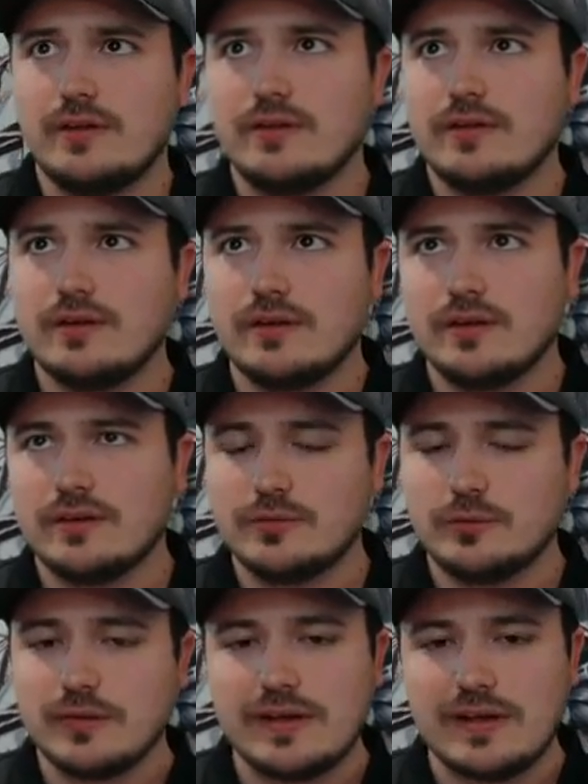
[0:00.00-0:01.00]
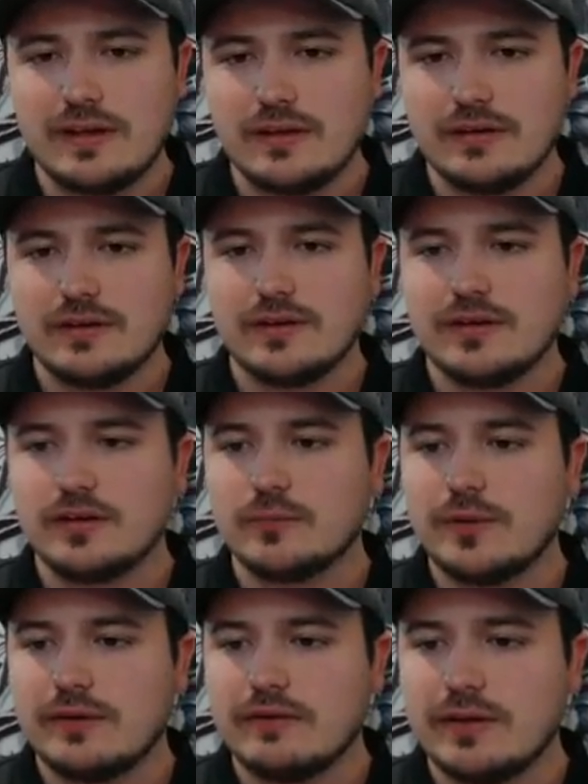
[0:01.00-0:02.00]
20
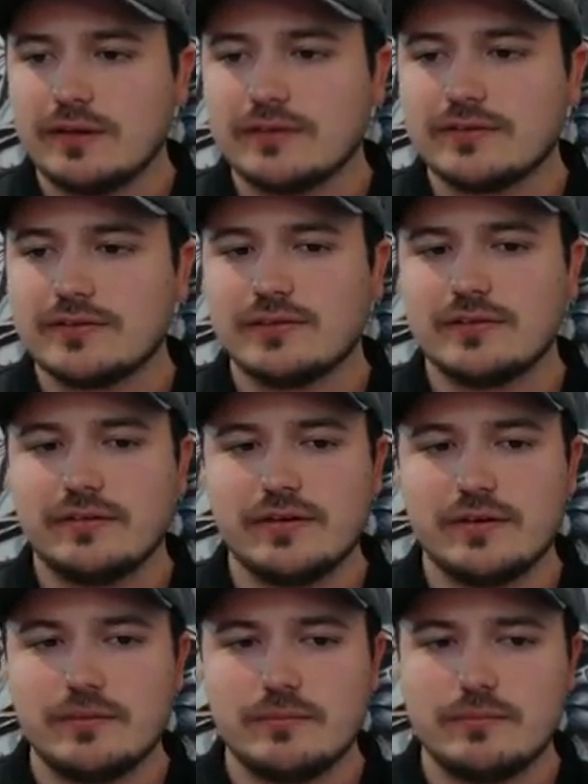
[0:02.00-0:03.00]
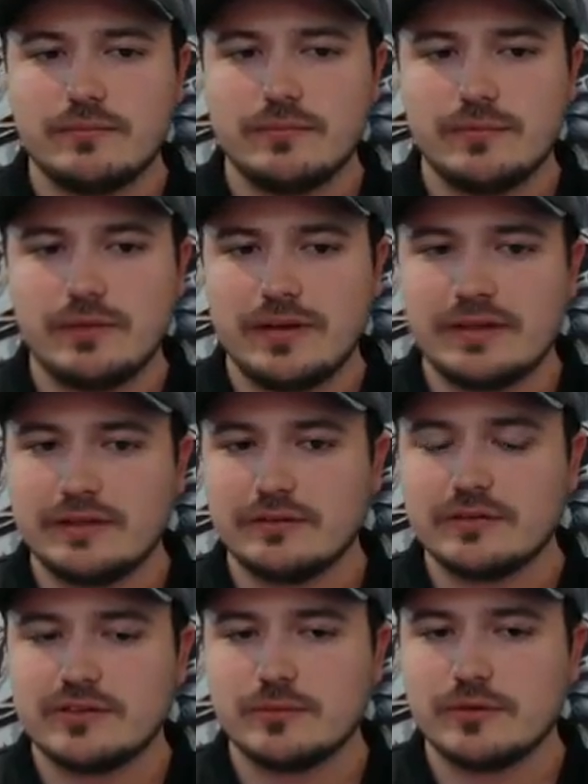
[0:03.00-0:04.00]
guild bounty hunts. I think
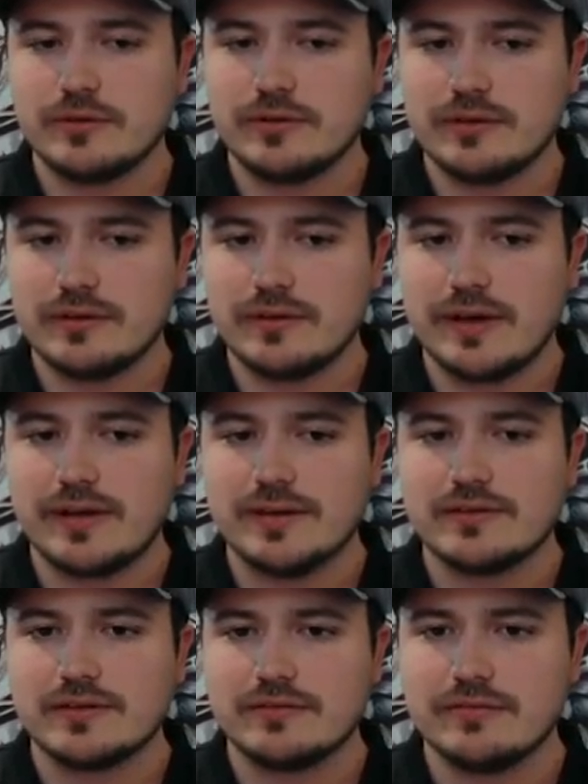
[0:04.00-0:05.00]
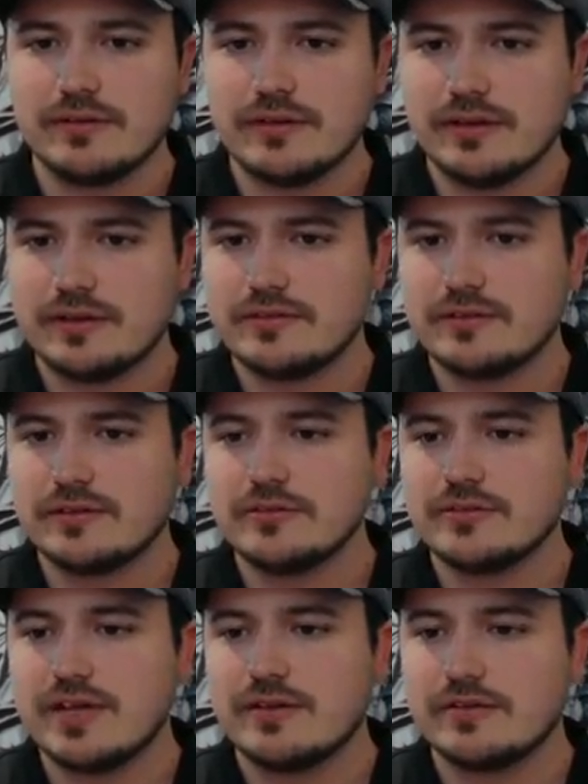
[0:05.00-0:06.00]
there's somewhere on the lines of 6
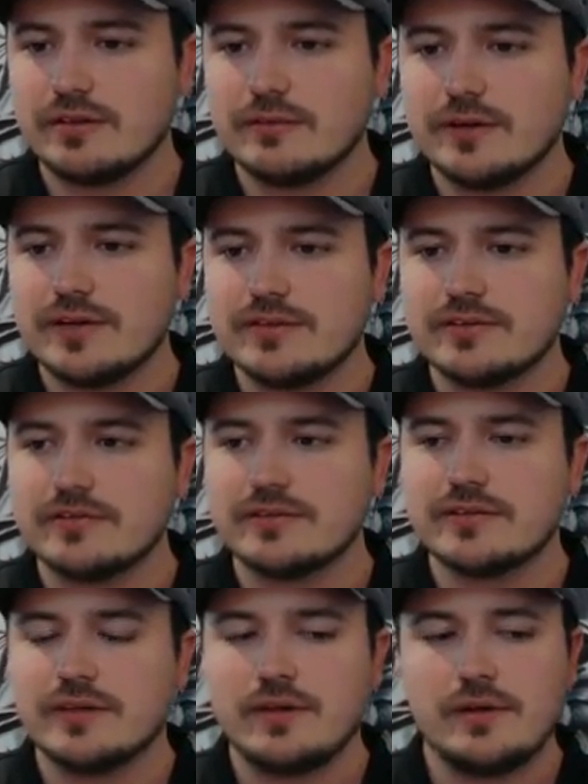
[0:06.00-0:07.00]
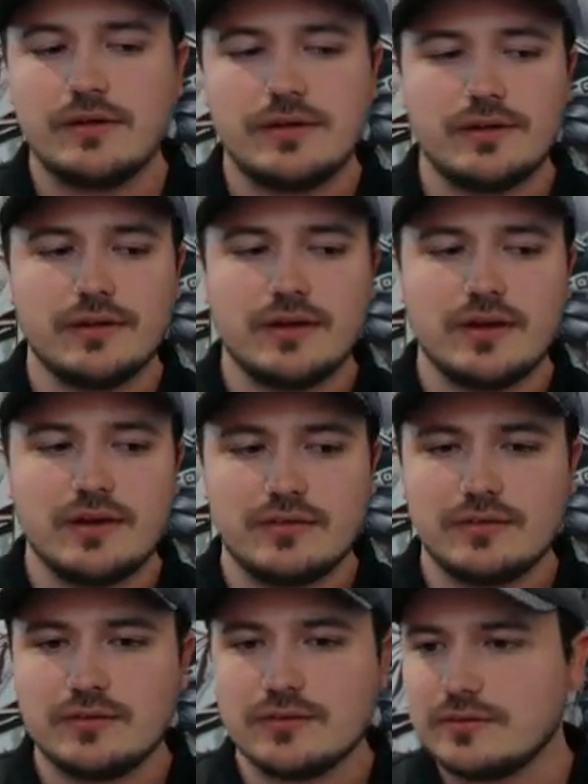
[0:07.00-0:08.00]
or 7 guild races.
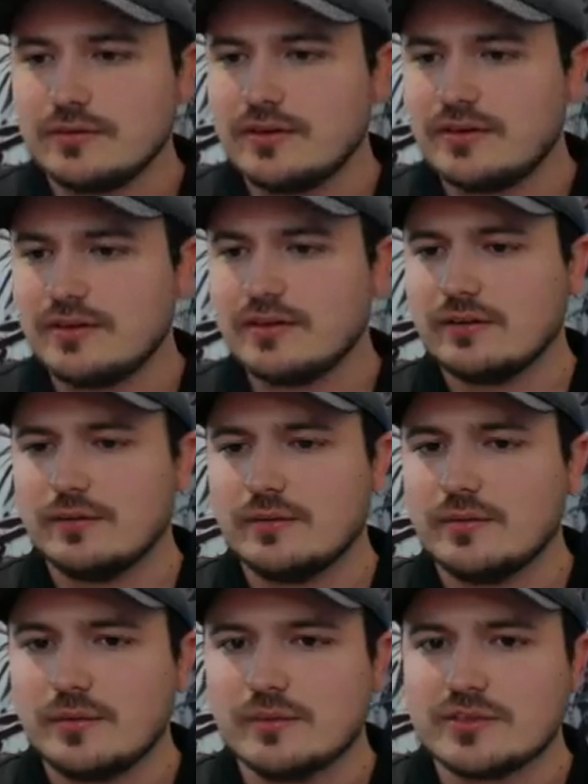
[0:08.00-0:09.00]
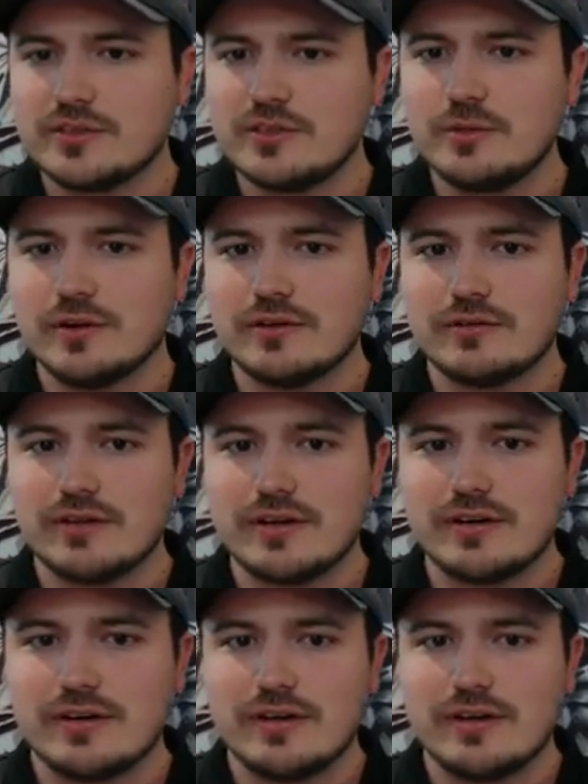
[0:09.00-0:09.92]
There's, I think, almost 200